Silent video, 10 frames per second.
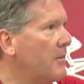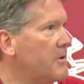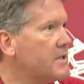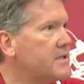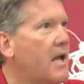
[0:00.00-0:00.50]

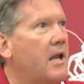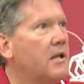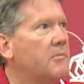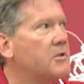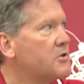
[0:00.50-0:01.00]
in the
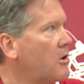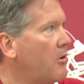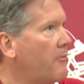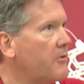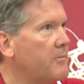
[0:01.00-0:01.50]
stadium, and so
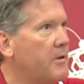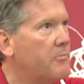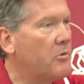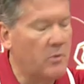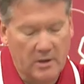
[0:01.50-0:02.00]
hopefully
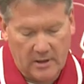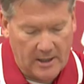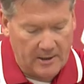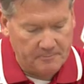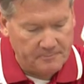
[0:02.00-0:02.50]
people
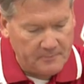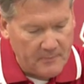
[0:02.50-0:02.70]
will